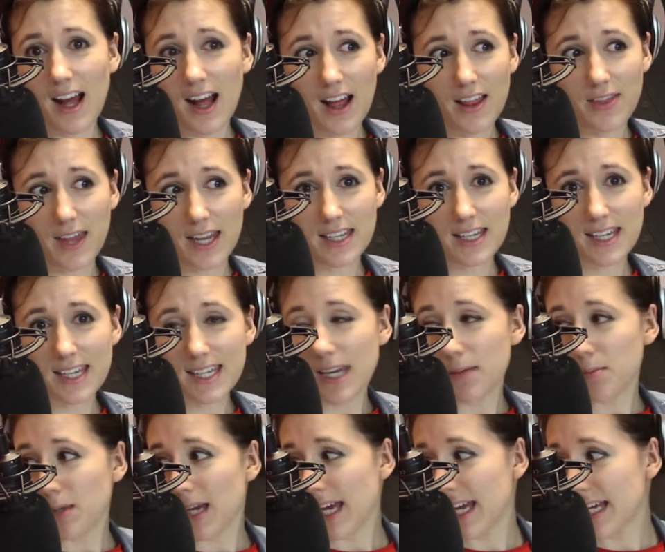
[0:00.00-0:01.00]
then you can
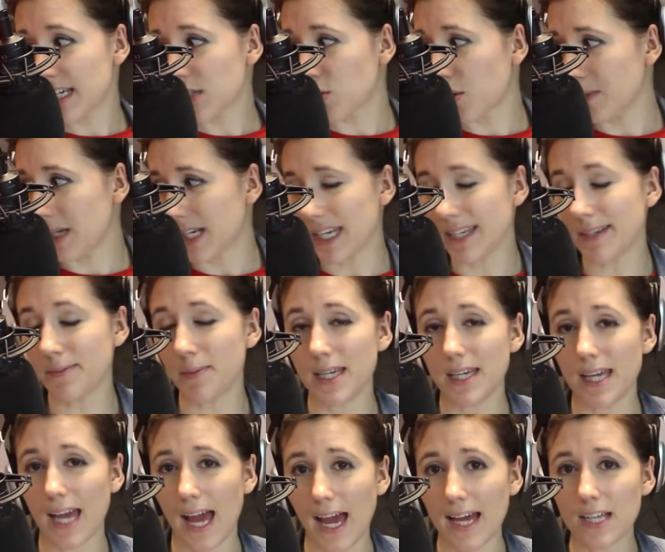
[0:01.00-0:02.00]
keep your ears warm, you can keep
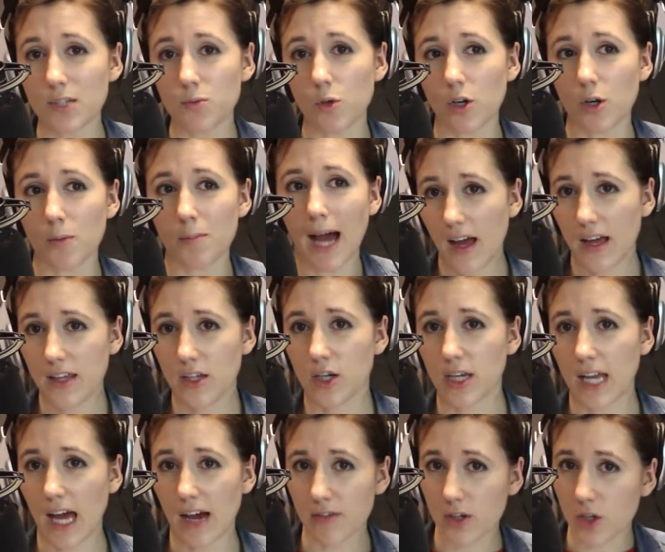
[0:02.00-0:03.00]
your head warm, you
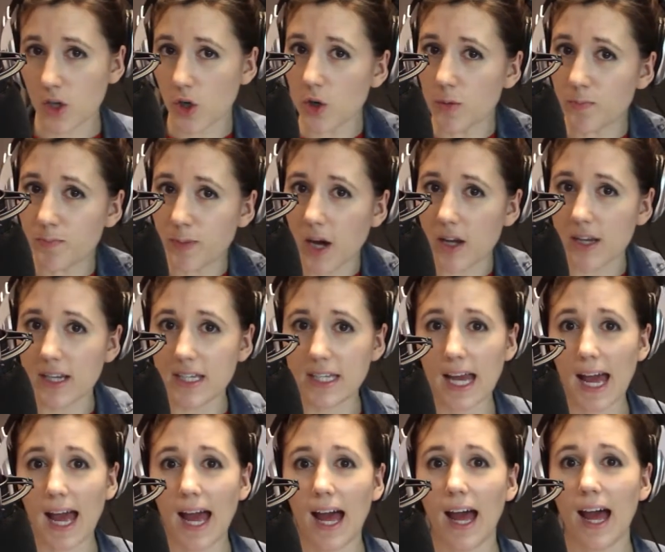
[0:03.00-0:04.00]
can have a cool bun in
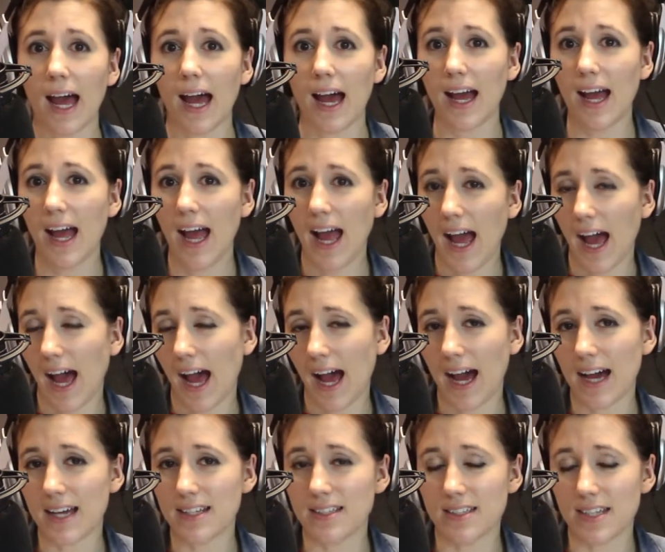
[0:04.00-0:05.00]
your hair,
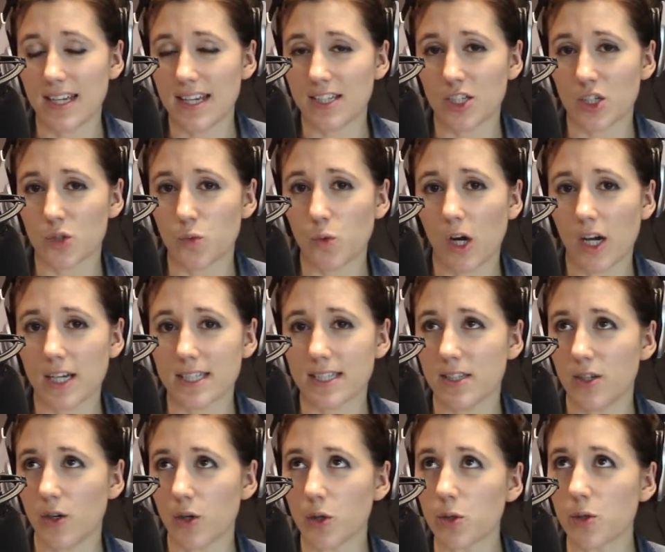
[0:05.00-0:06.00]
and it just works
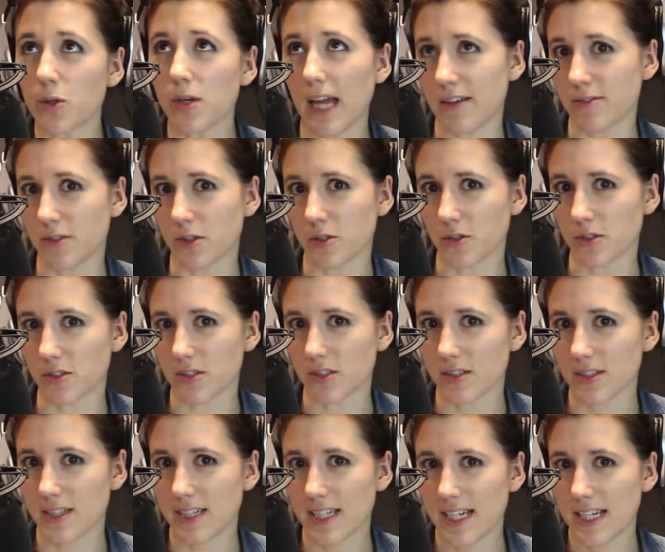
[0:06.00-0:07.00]
in all levels.
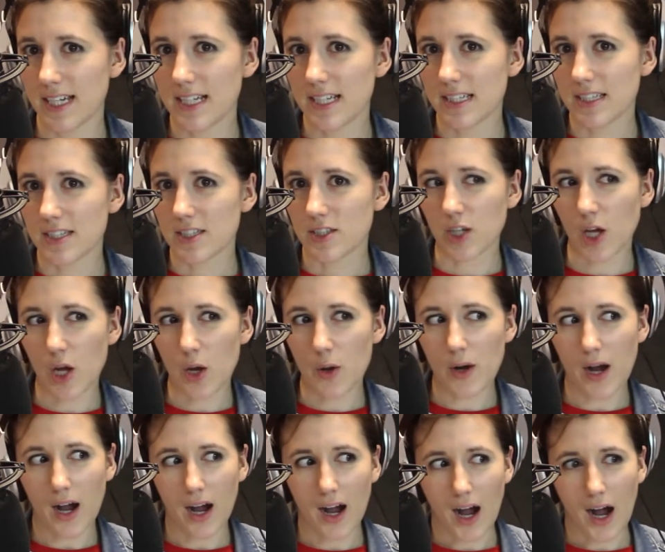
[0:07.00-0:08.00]
So
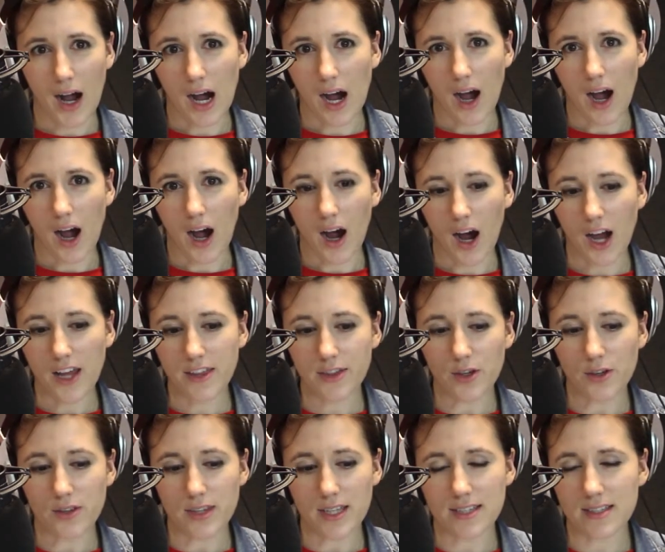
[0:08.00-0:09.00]
I
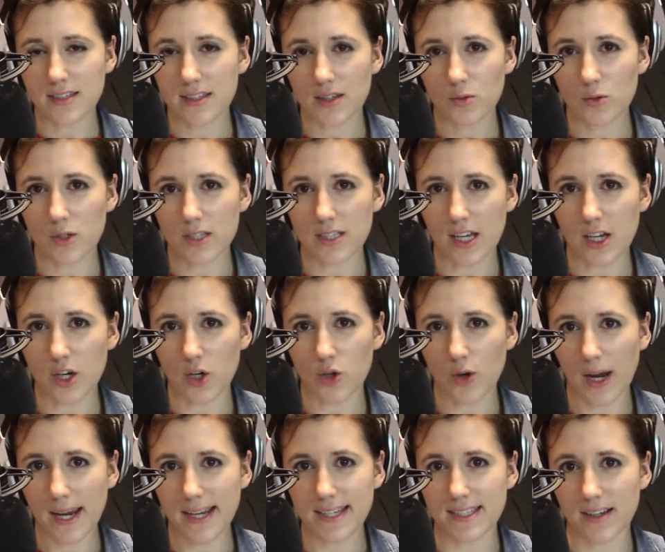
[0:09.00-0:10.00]
thought this was a
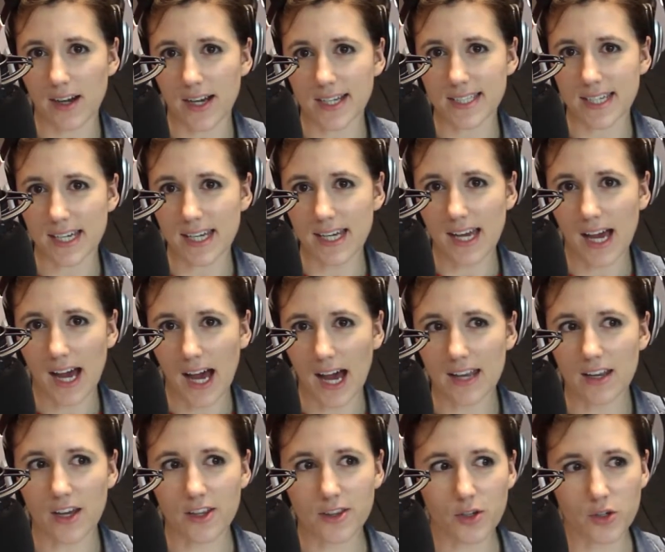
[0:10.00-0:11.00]
crazy idea, and
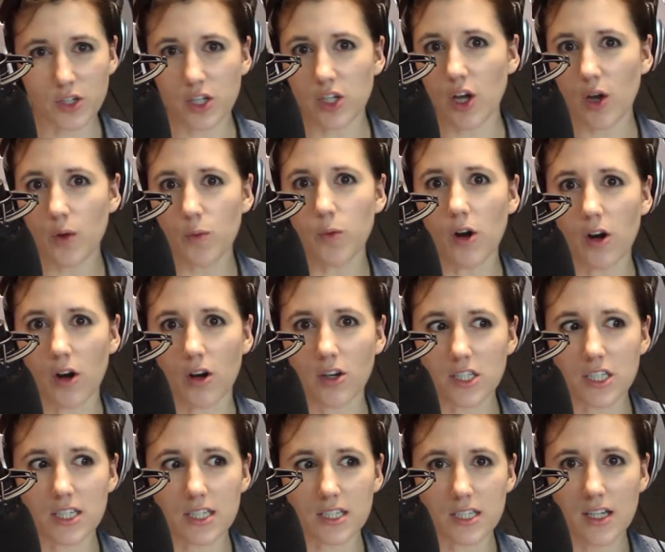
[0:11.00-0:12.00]
I thought, you know
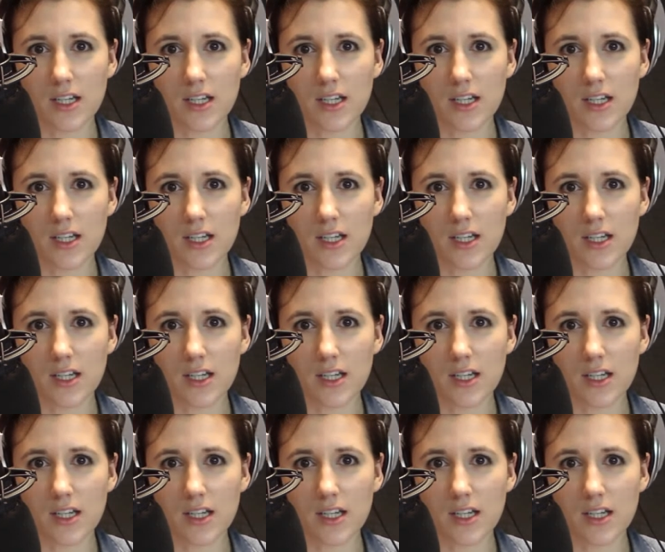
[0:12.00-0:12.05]
what?